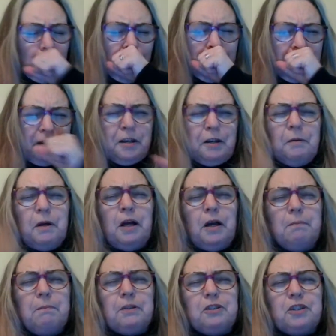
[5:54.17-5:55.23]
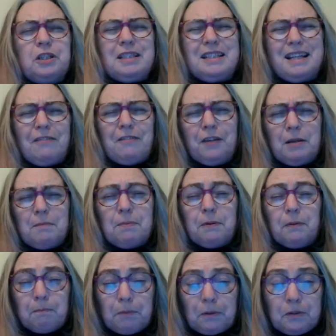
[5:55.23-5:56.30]
knew her, but she's definitely
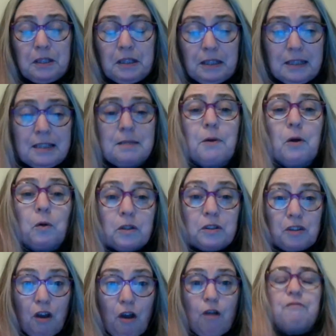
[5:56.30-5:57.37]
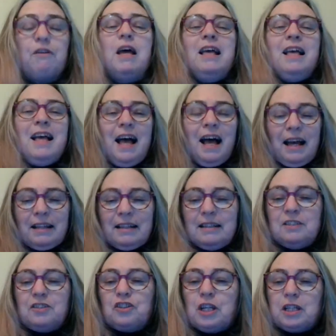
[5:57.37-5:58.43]
putting the smoker's cough and
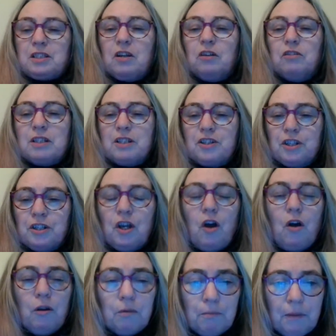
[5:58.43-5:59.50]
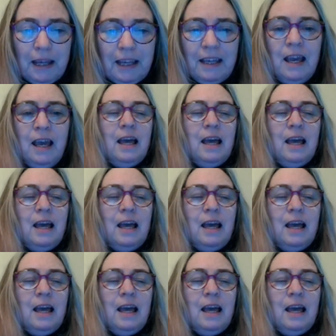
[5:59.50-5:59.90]
this chest condition on me